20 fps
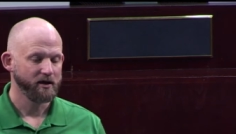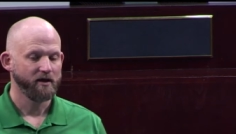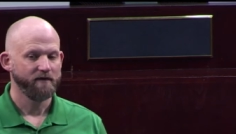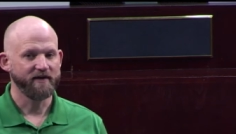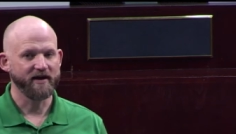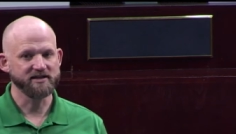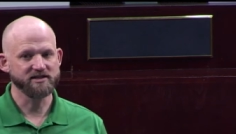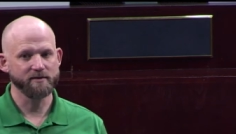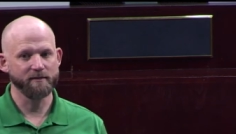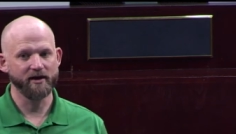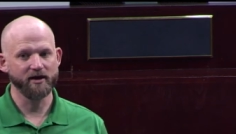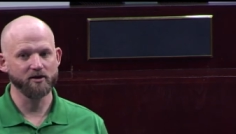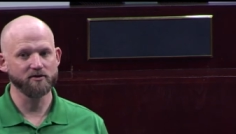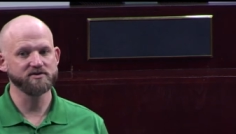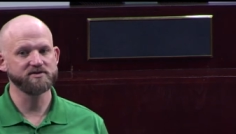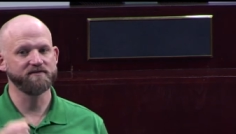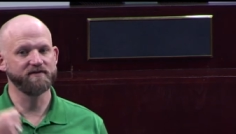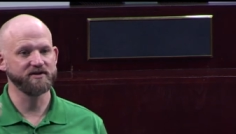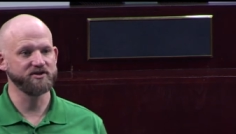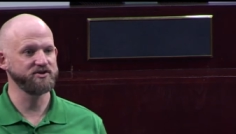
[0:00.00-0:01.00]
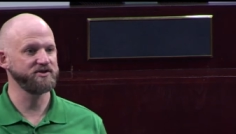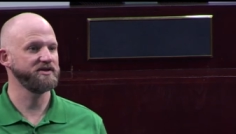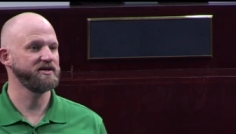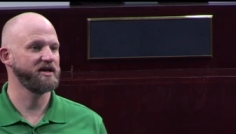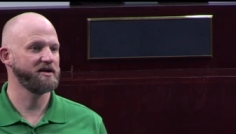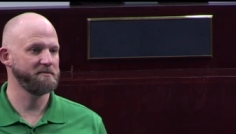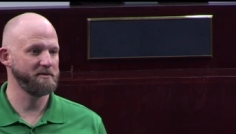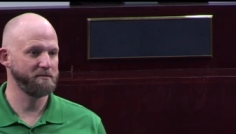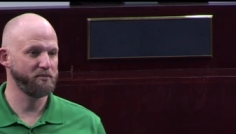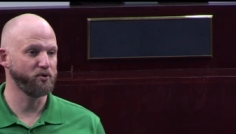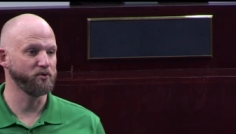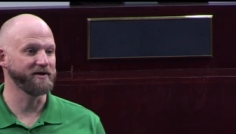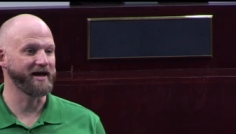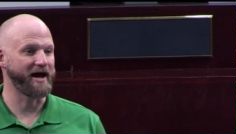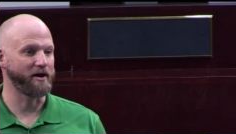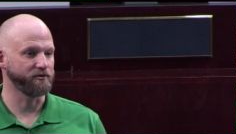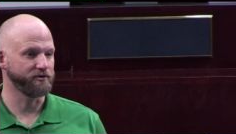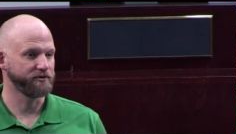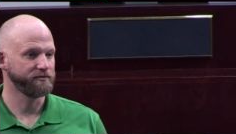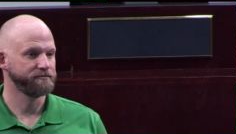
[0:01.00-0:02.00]
that tomato is eventually going to be pulled
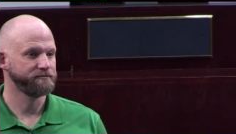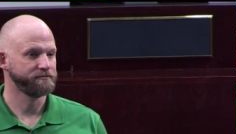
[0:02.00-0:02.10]
out.